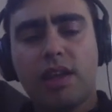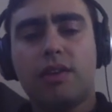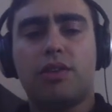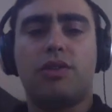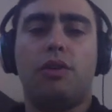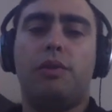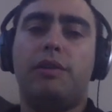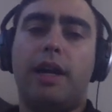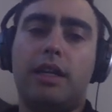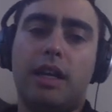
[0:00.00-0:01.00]
So we
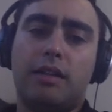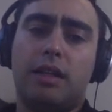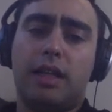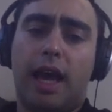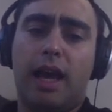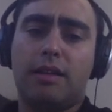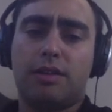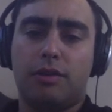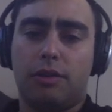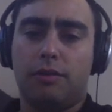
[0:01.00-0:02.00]
ran it as a task,
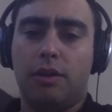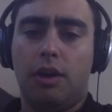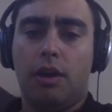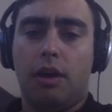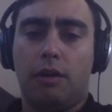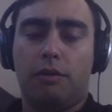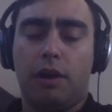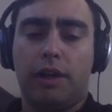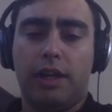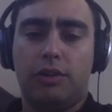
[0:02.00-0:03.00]
or our
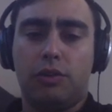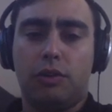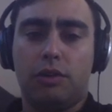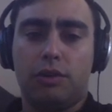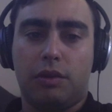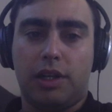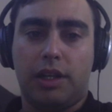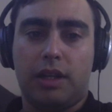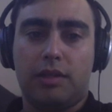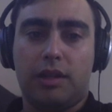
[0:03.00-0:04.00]
Fargate tool is running it
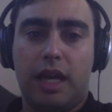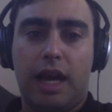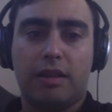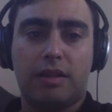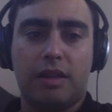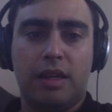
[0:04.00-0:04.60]
as a task.